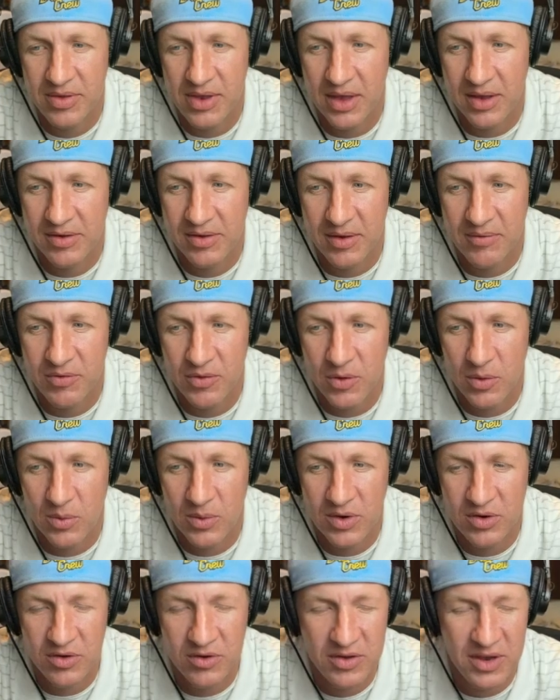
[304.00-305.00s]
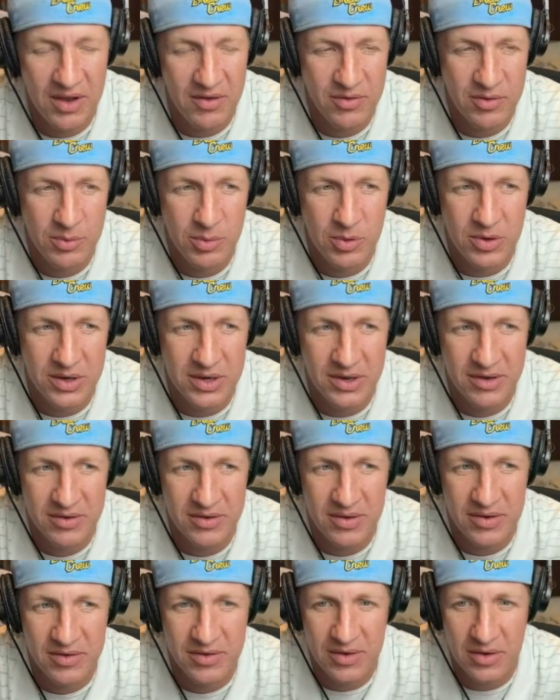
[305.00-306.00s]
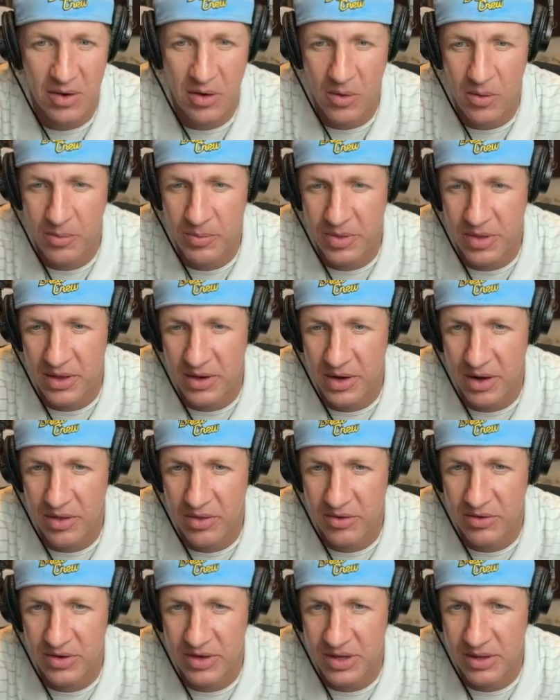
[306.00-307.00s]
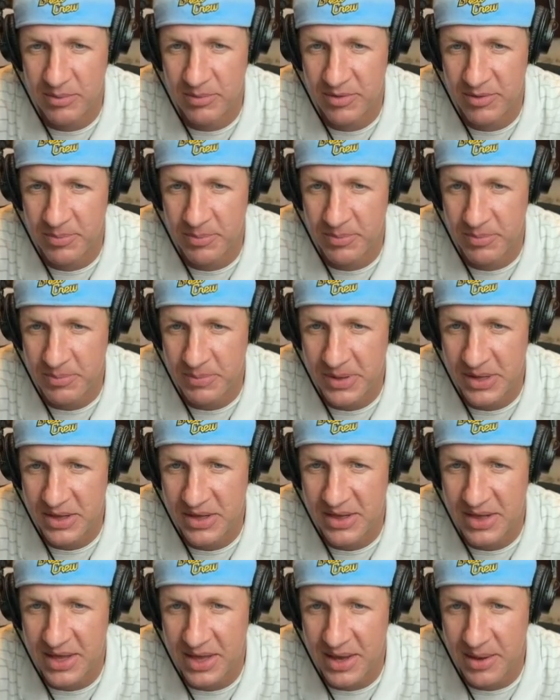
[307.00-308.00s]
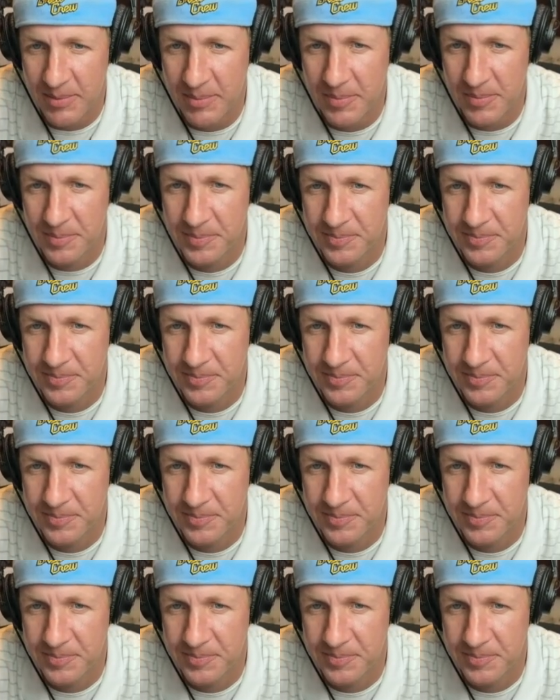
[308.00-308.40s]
except for we just have to put distance and hope that other teams beat them.